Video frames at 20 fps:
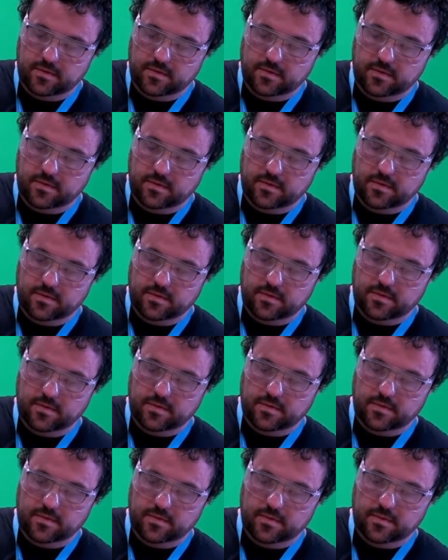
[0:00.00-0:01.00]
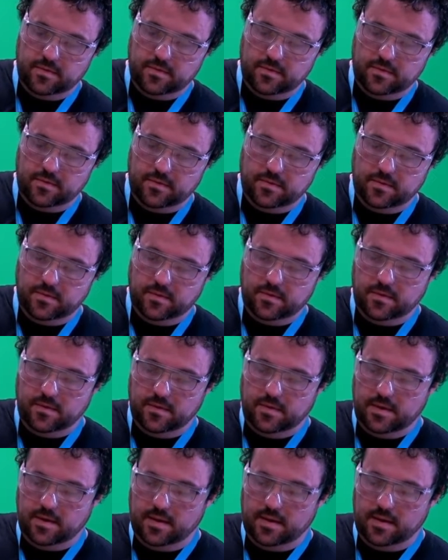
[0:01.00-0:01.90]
Nobody speaks.